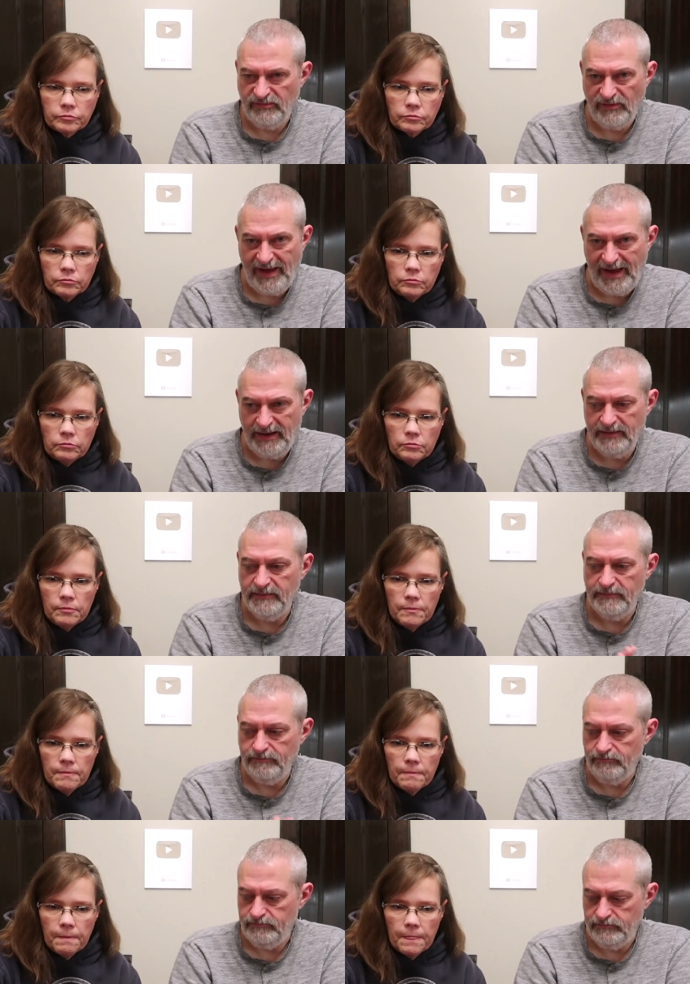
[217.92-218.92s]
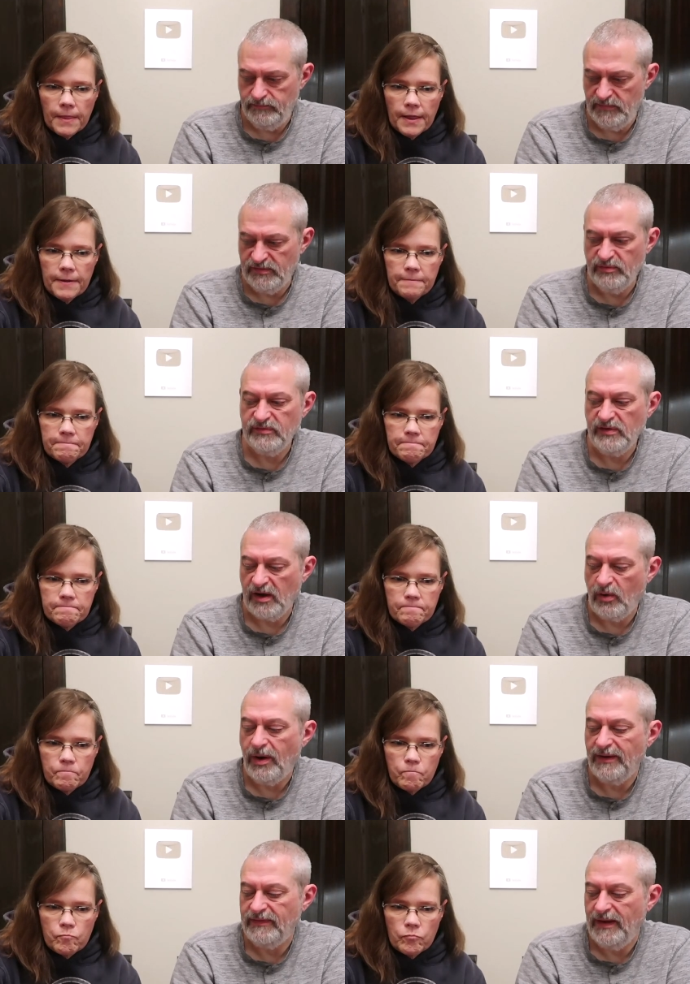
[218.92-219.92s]
Speaker 1: flat. This one's not
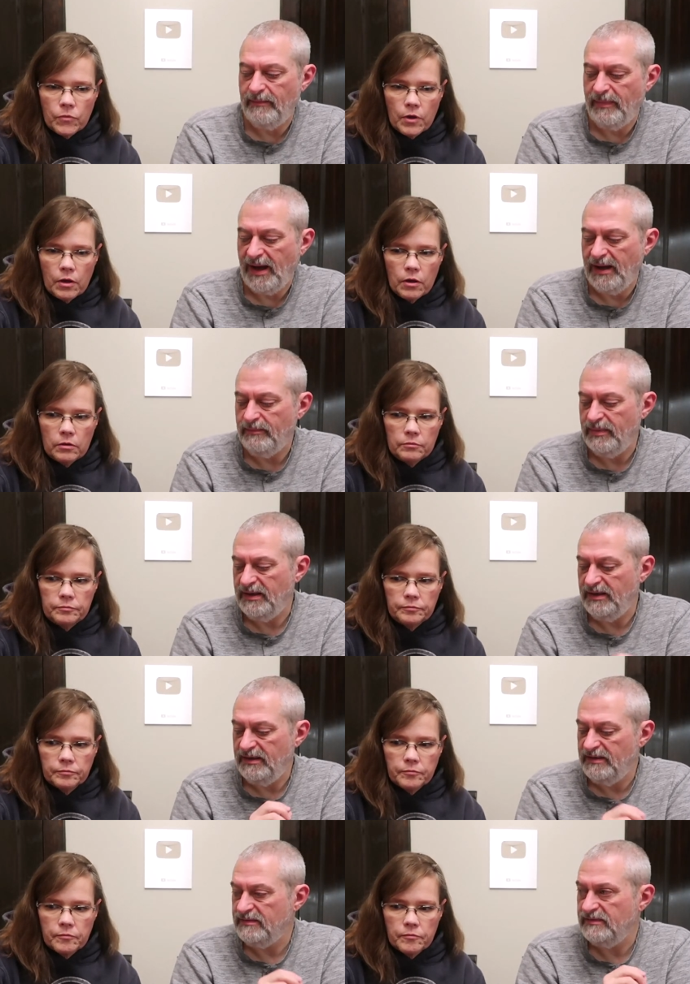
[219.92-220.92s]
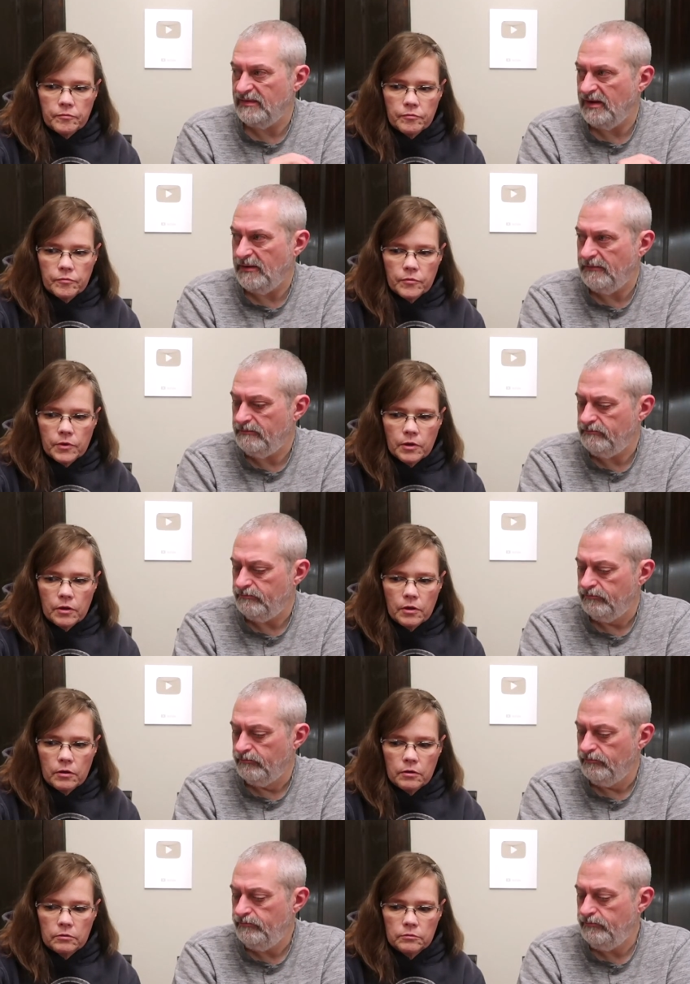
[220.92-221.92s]
quite that bad, but it is...
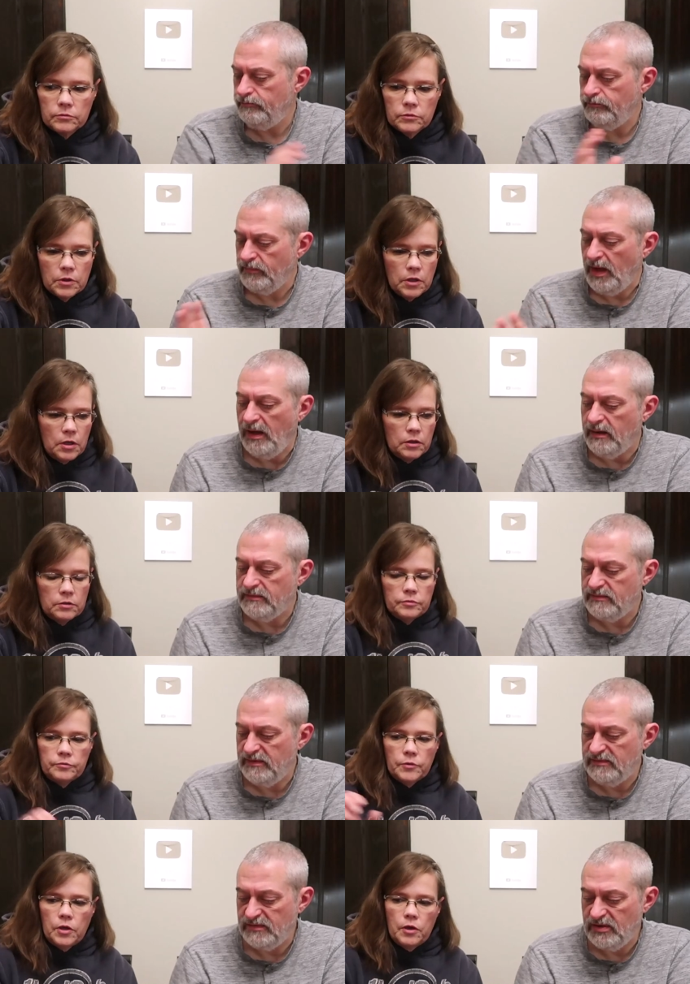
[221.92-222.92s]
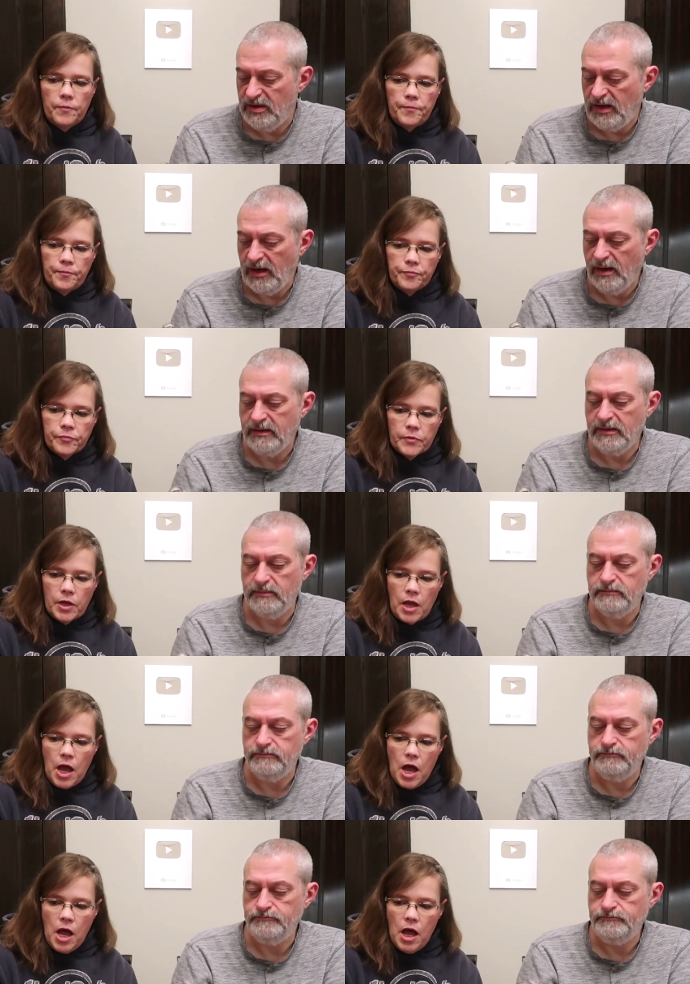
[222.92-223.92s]
yeah, it's good. I like it.
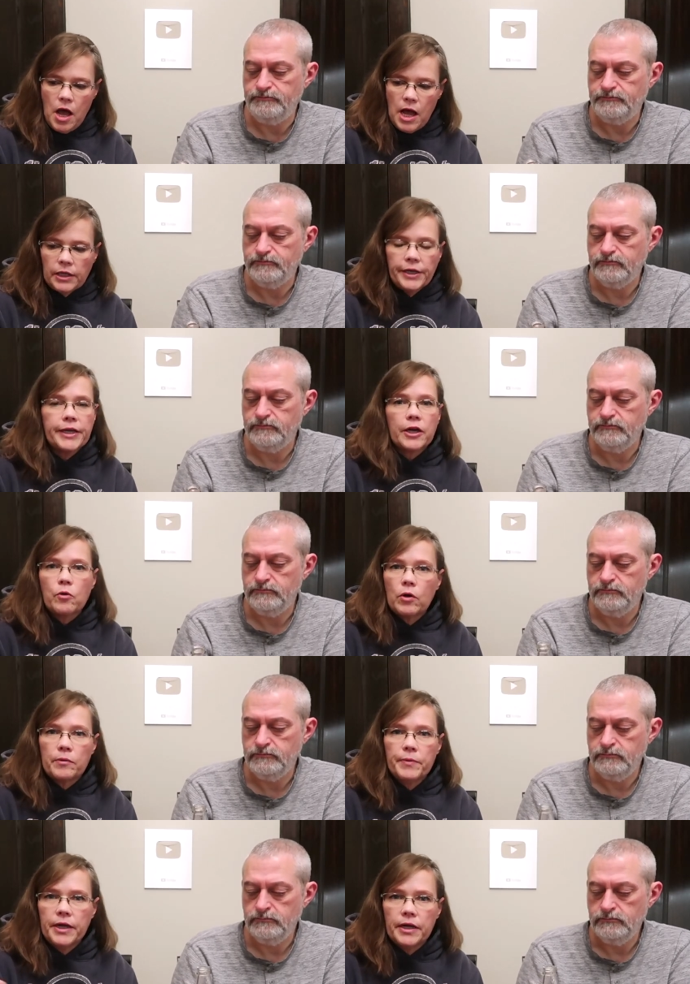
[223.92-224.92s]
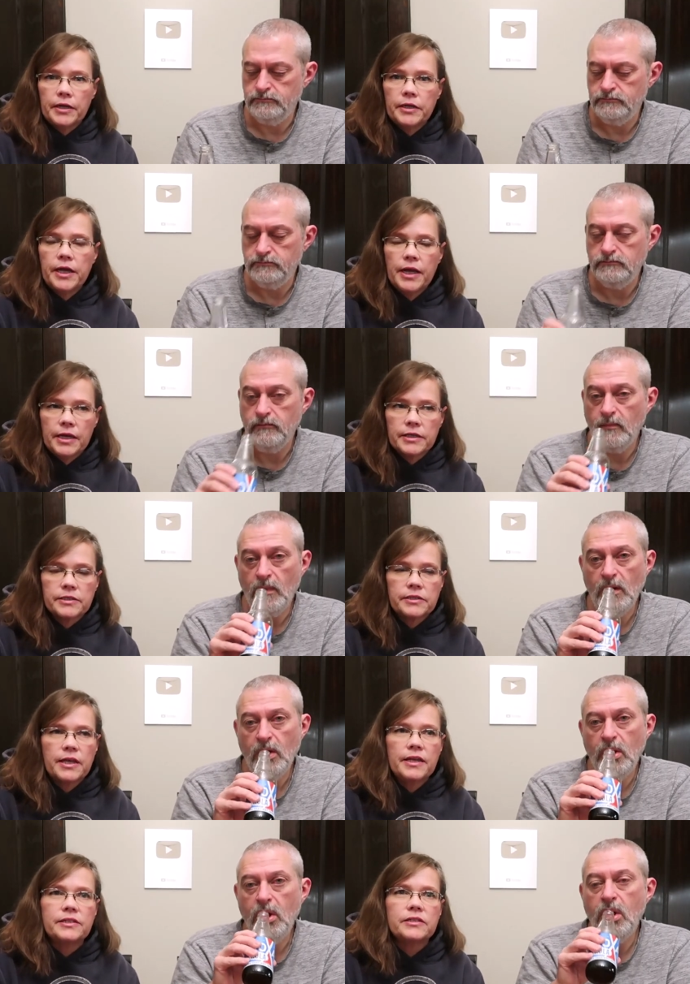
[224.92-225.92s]
Speaker 2: I like it quite a bit. Yes,
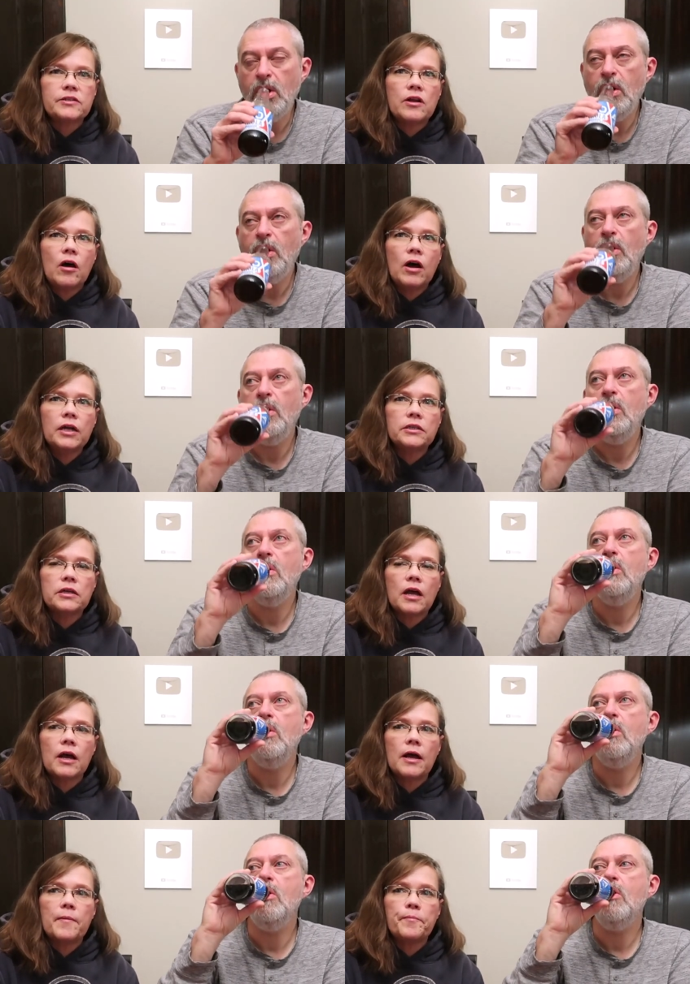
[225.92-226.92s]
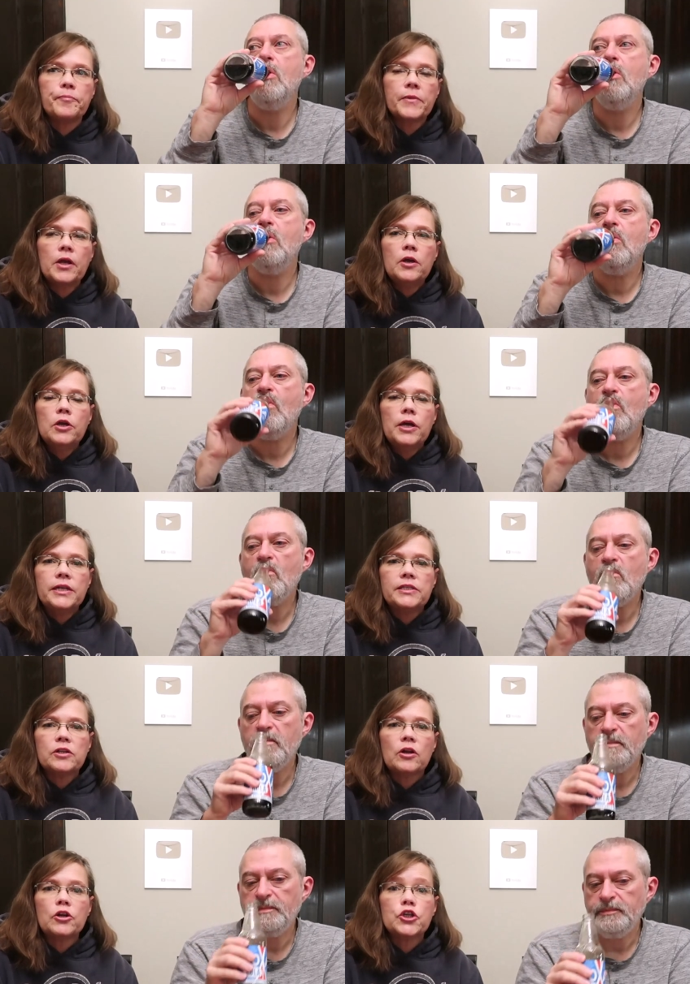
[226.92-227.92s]
it's not
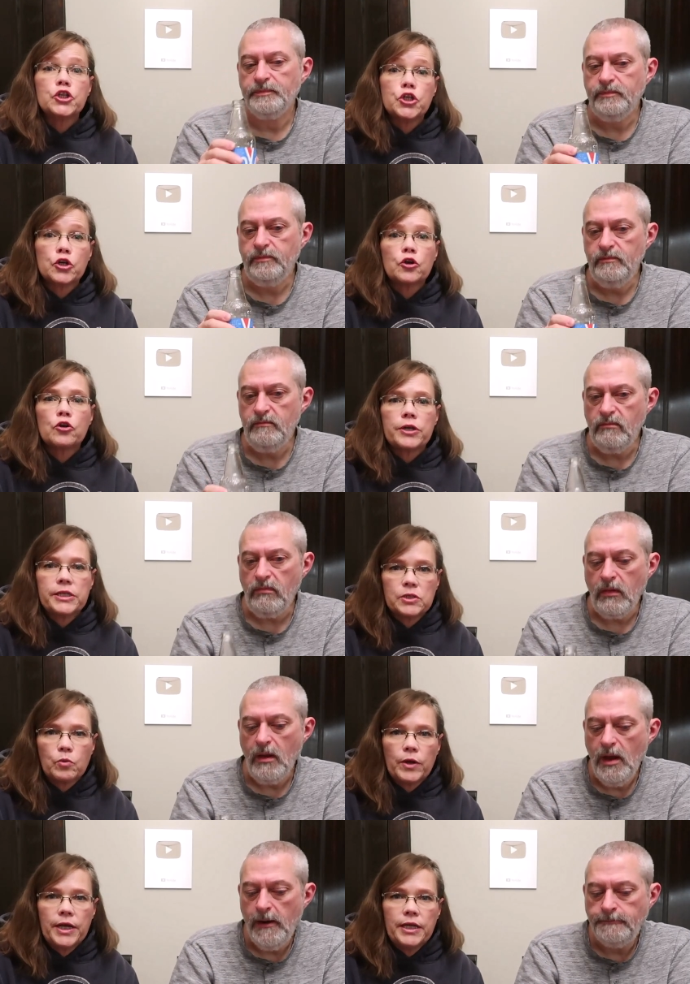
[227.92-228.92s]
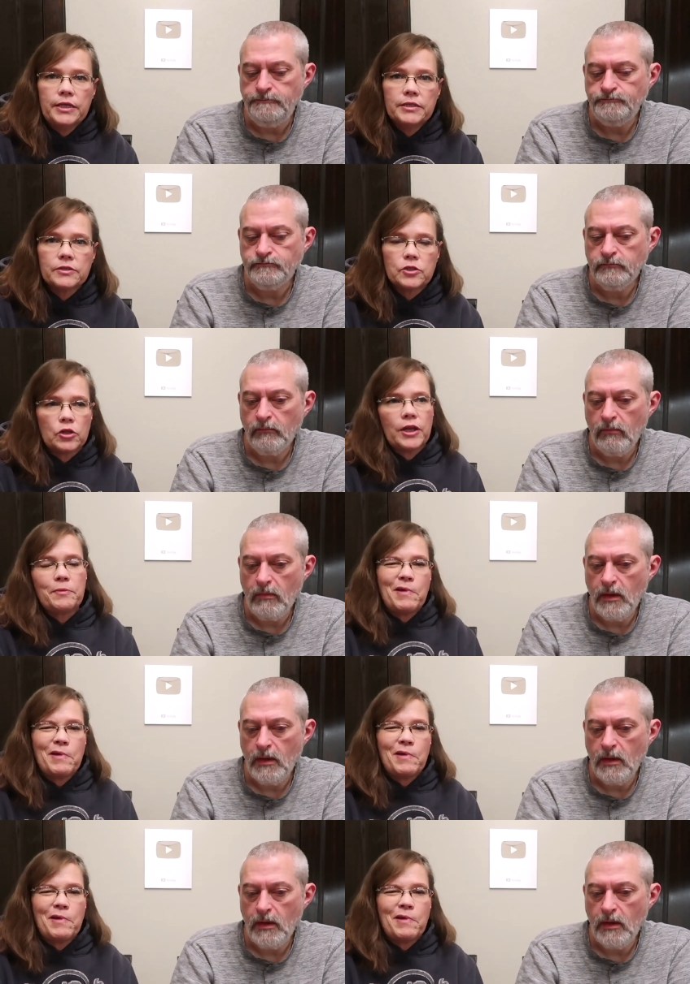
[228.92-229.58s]
sugary sweet. So like